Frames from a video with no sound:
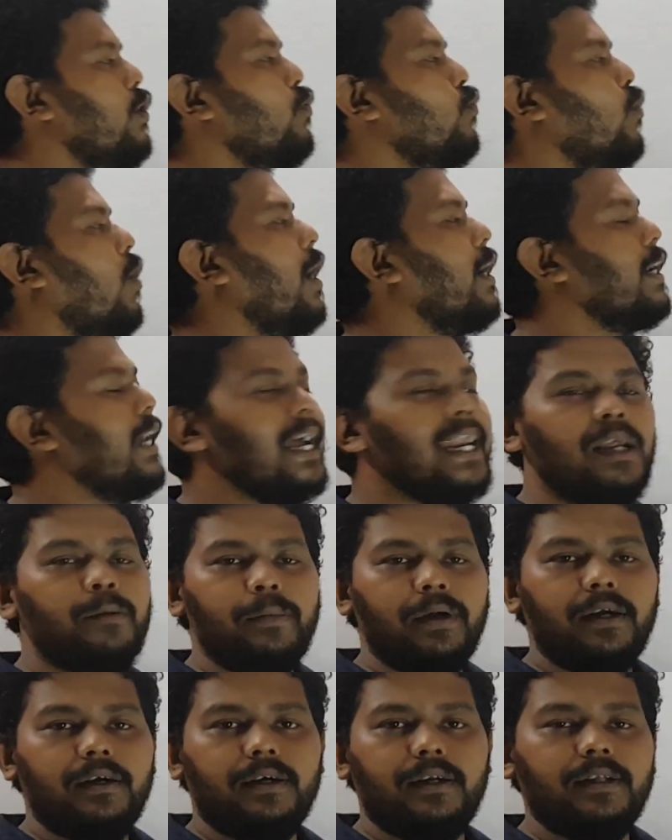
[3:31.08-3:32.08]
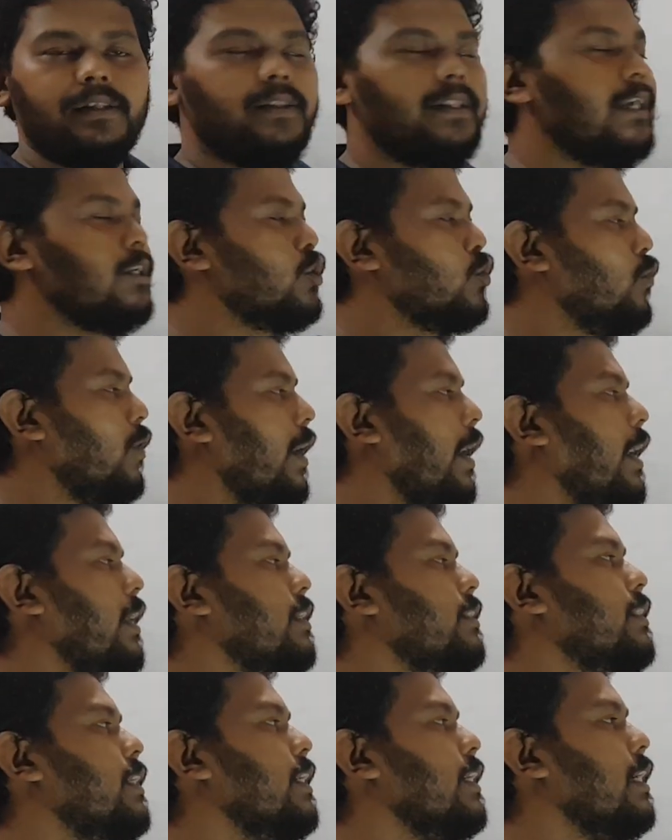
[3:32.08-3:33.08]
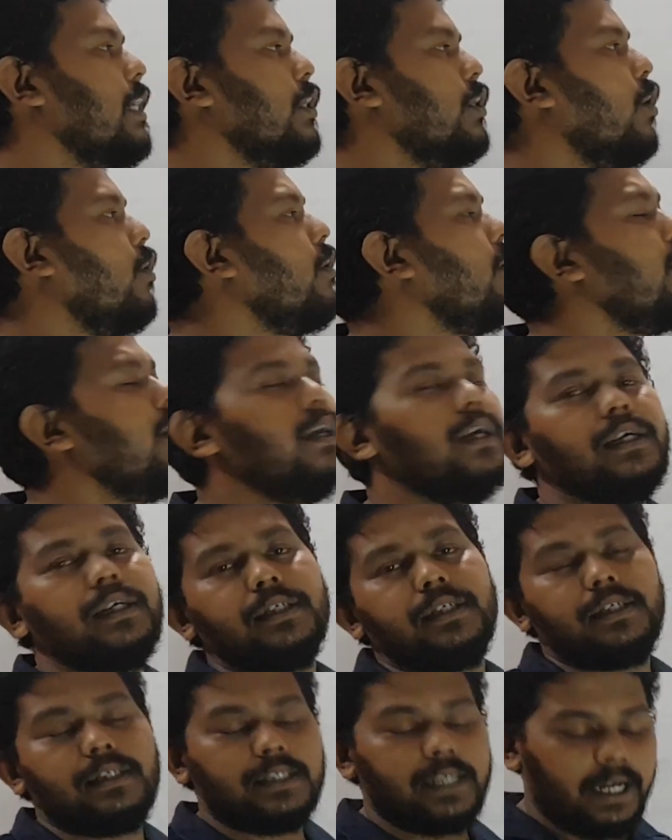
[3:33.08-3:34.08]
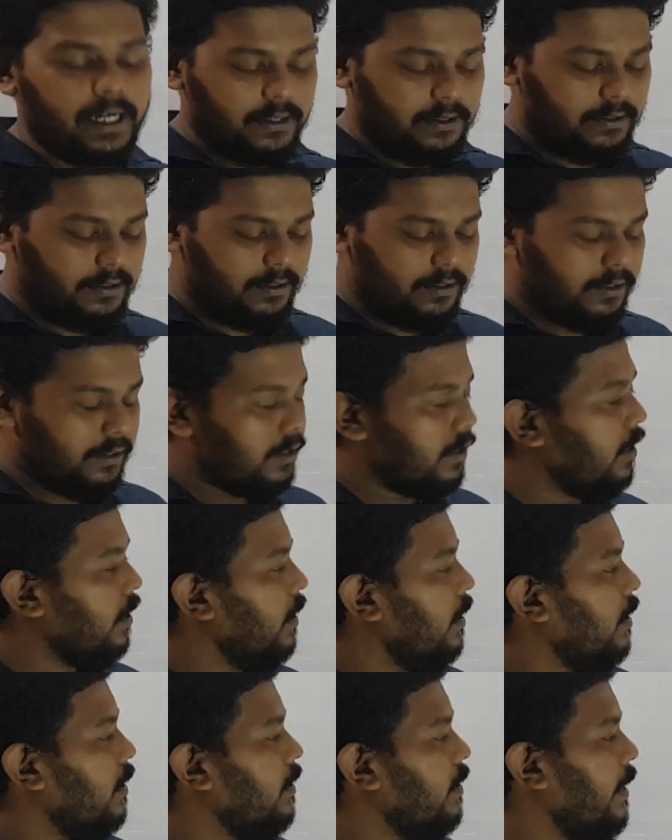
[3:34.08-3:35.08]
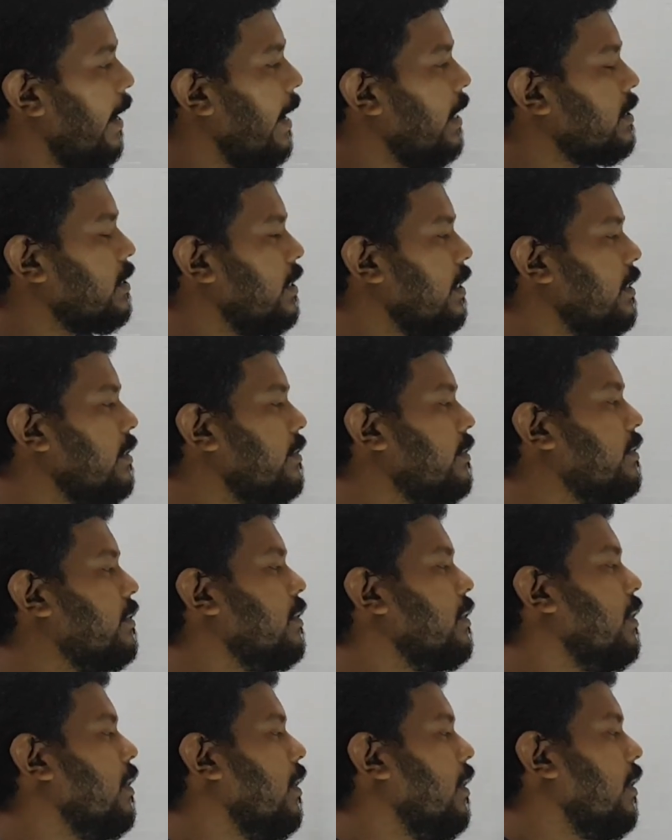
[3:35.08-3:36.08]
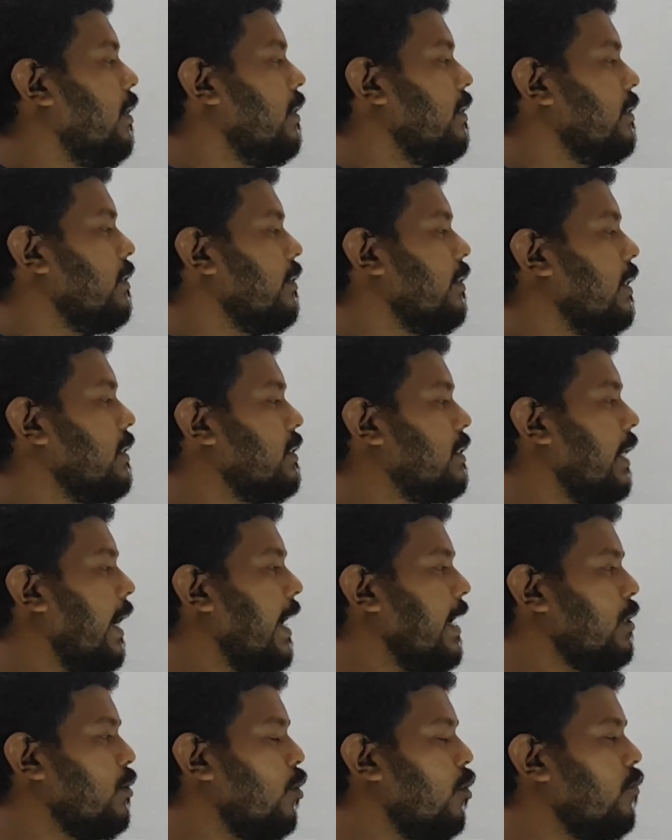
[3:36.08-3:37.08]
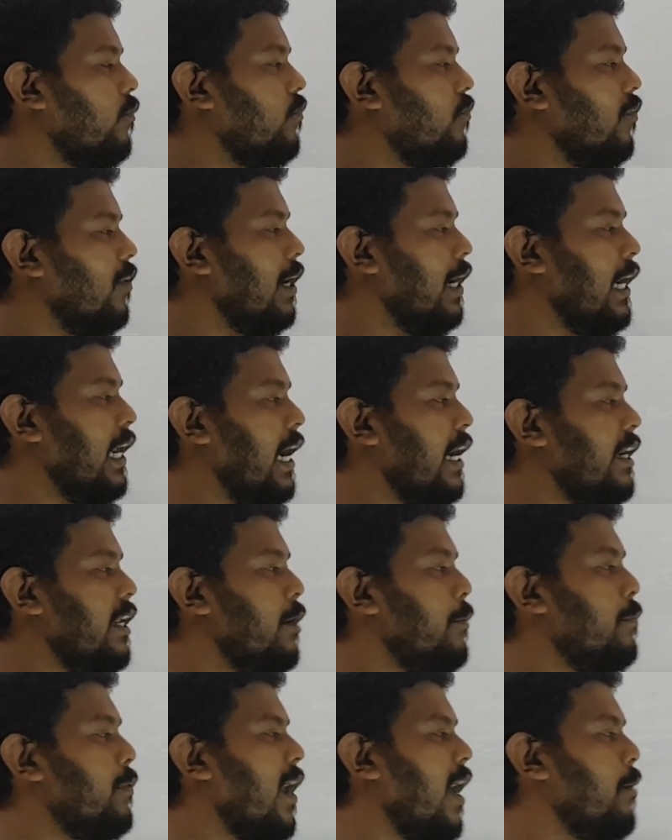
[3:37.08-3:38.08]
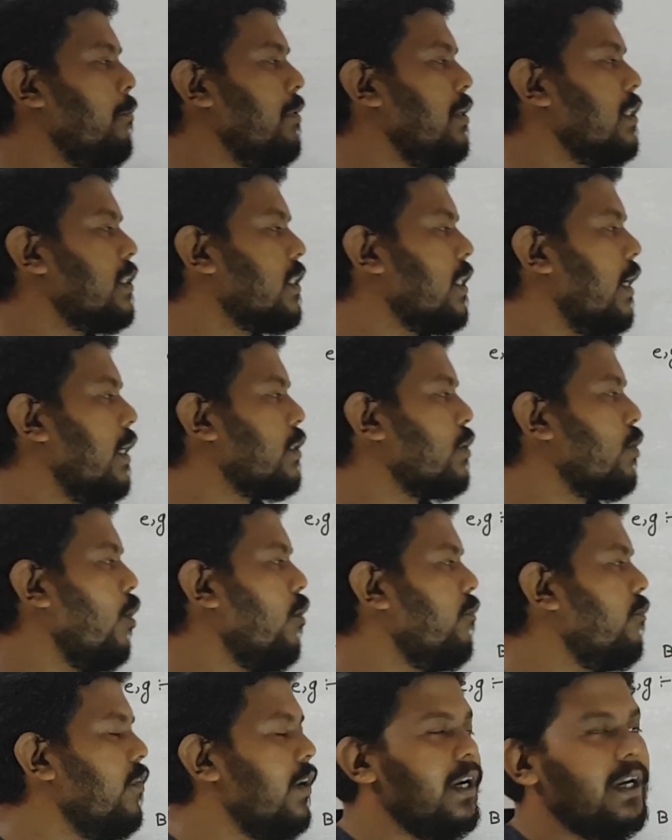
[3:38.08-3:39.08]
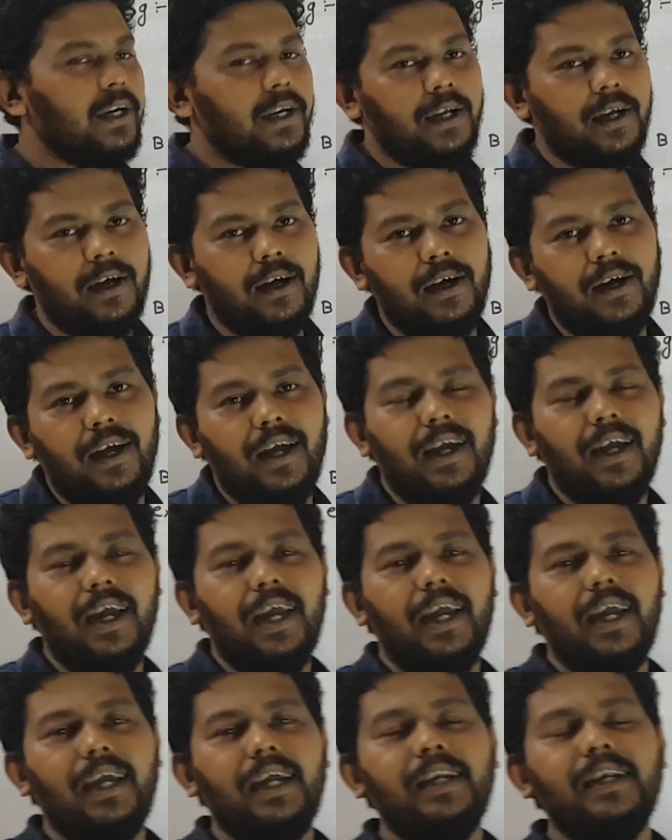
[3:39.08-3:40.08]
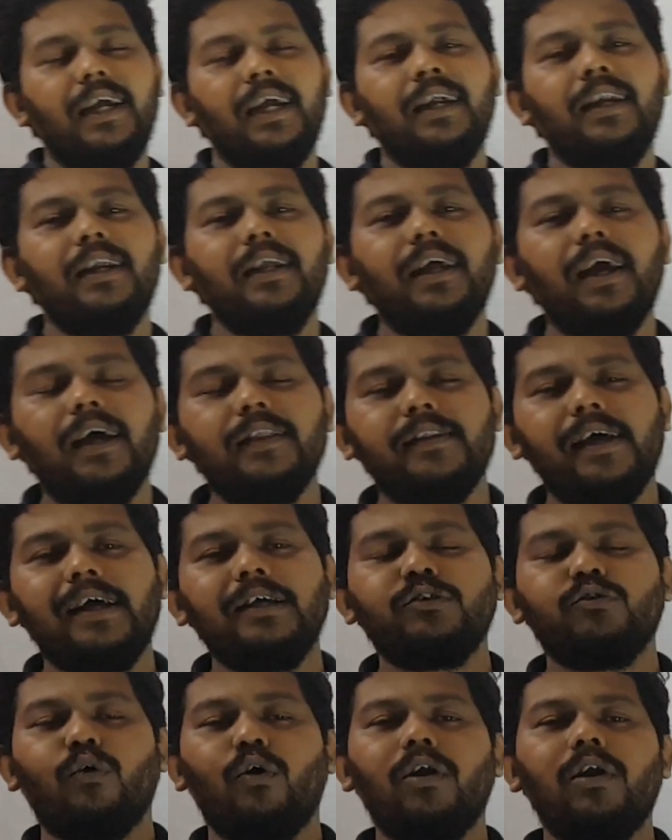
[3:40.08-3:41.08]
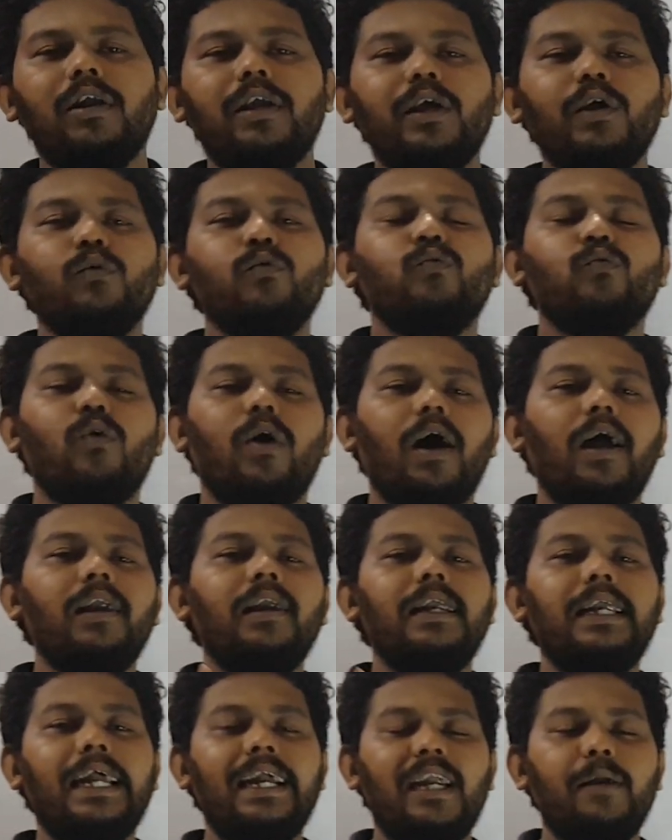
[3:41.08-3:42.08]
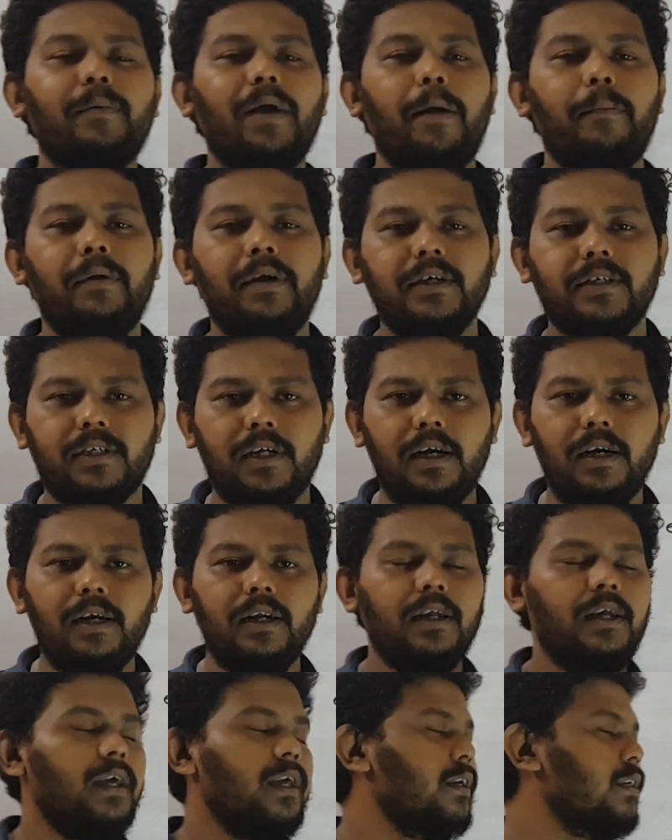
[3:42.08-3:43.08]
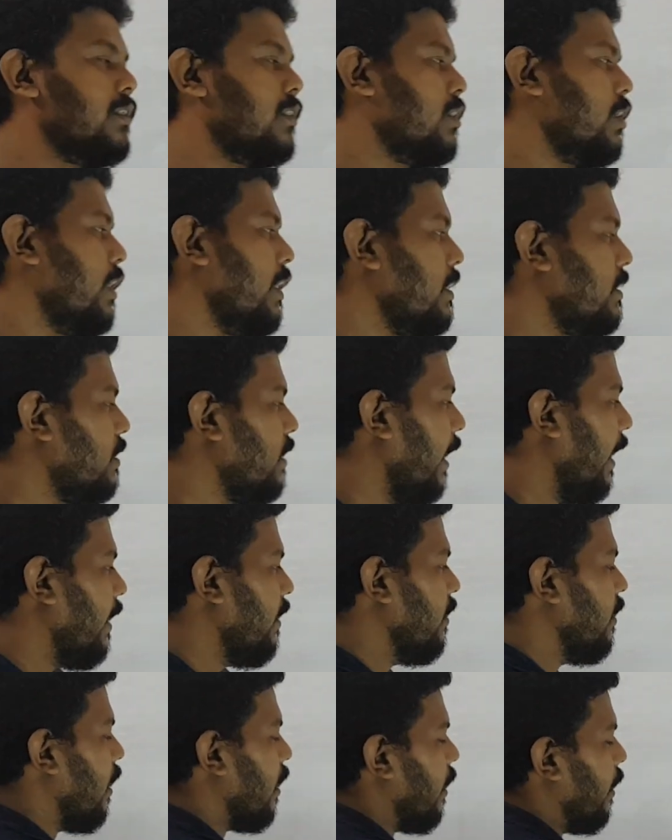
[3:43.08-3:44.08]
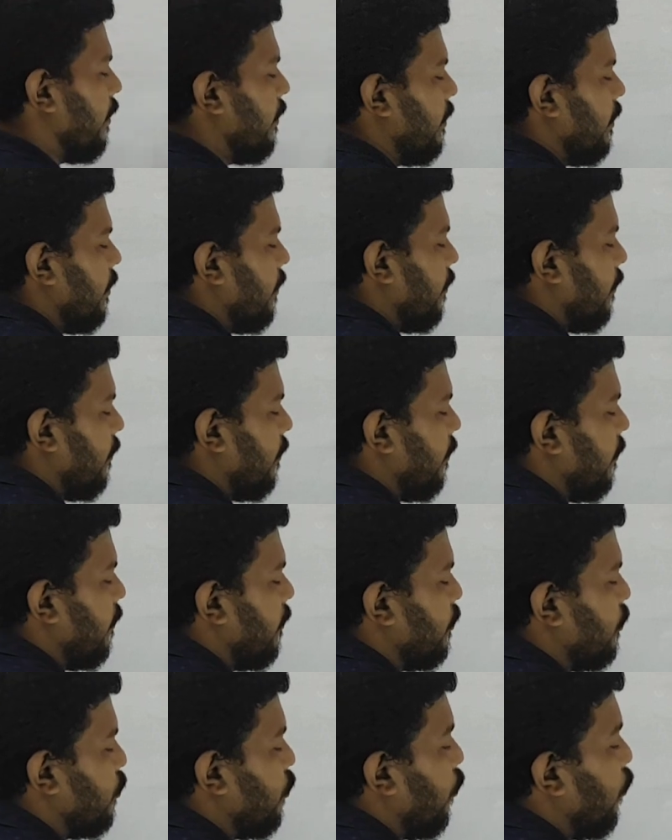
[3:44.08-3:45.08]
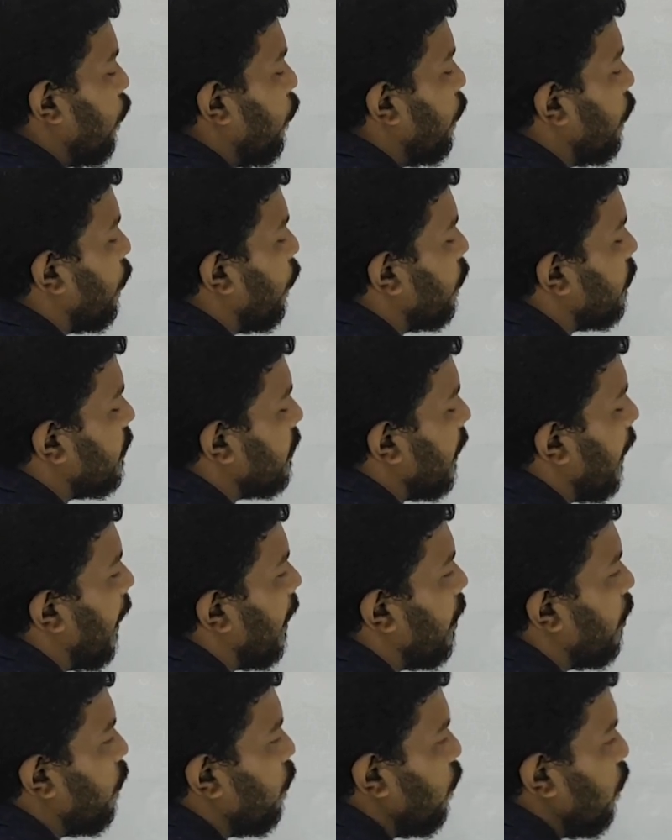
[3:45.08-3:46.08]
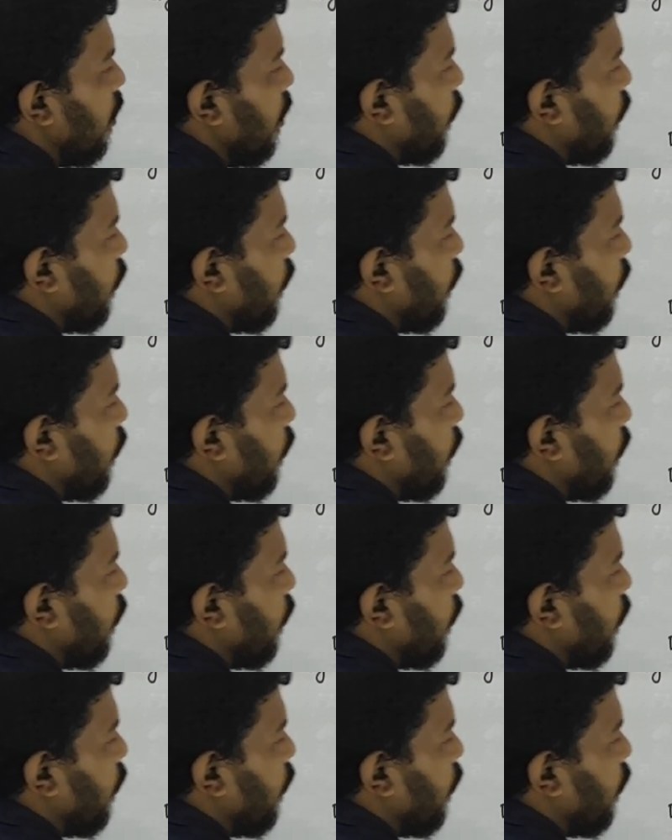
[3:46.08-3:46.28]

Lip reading: one element, that's why it is singleton set. Next is the set of lady prime ministers of India. In India there is only one lady prime minister, she is Indira Gandhi. So your set will